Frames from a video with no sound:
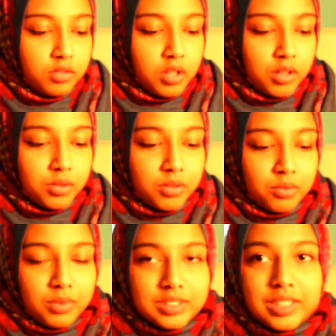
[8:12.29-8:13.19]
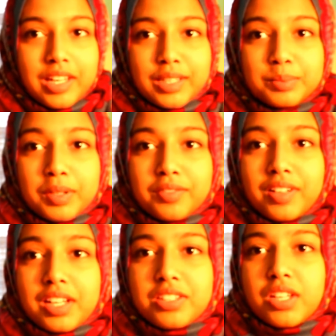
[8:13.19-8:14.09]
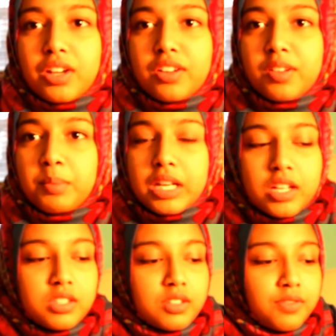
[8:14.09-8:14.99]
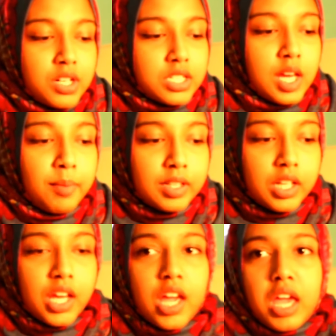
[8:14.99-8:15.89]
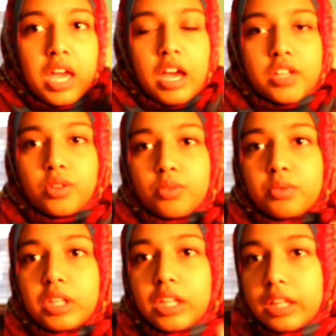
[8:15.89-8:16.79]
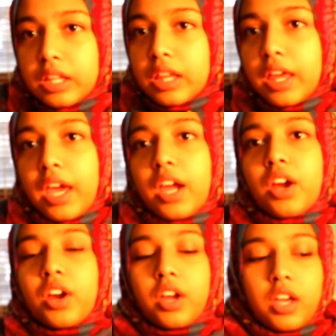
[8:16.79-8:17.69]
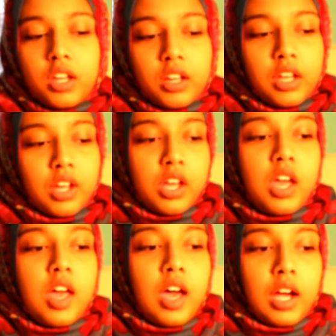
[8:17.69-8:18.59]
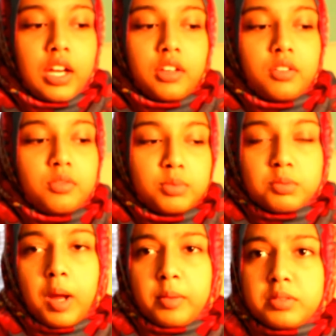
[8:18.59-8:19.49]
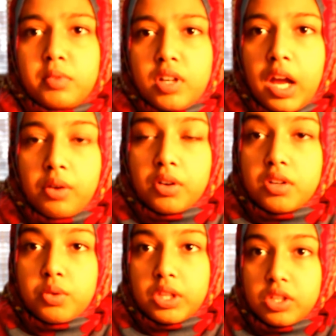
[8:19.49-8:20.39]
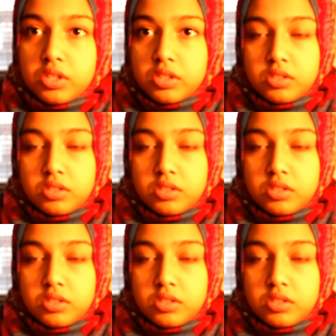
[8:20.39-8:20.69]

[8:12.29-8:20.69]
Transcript: know it wasn't as perfect as it could have been, because the first time I did it, I took really care, and like I probably spent an hour on doing